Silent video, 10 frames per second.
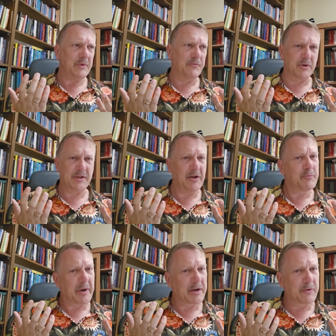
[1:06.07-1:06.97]
if we're saved
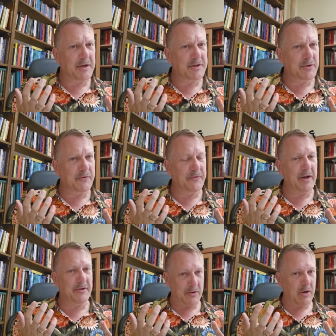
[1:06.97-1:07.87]
by grace through
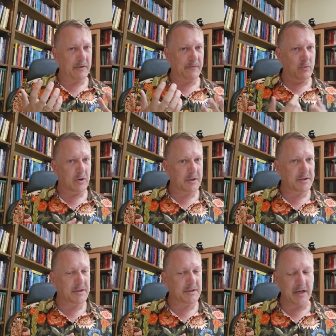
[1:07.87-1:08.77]
faith, not of works,
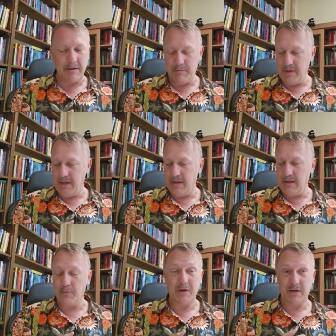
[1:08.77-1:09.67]
does that mean
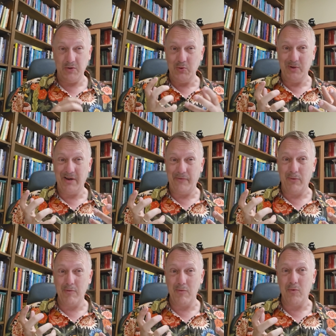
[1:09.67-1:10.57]
that we can do whatever
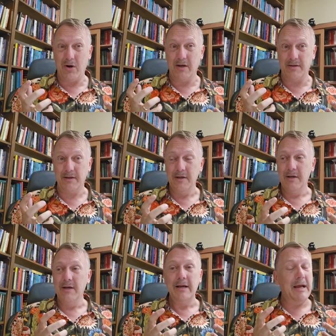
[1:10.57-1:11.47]
we want?
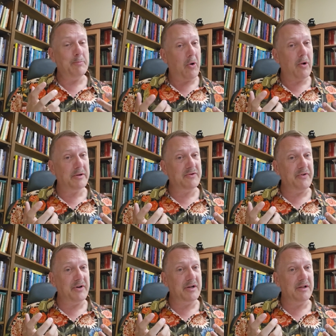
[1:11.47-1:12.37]
And Paul was
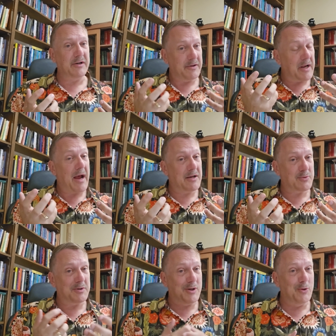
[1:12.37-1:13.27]
very clear, and as
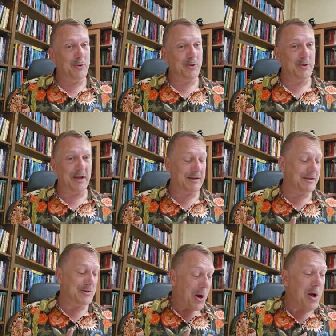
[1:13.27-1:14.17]
was Luther, that
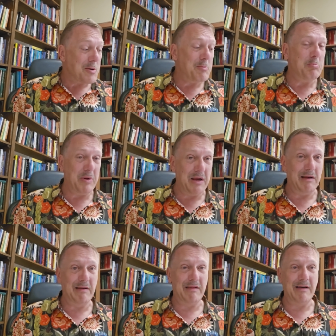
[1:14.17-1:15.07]
does not
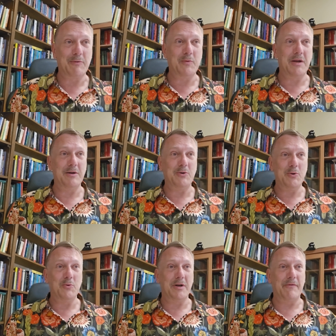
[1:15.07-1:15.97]
mean that we can
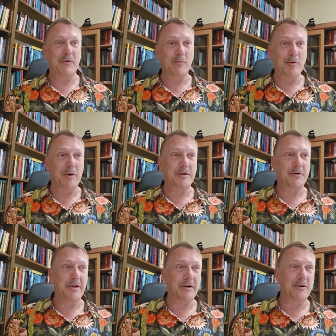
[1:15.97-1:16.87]
do whatever we want or
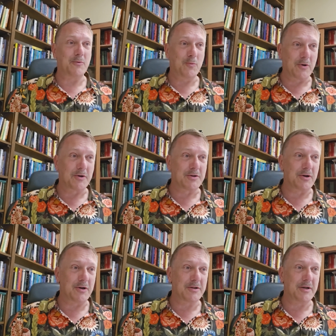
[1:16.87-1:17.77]
that our works
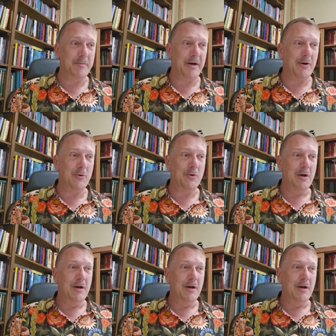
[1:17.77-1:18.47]
are somehow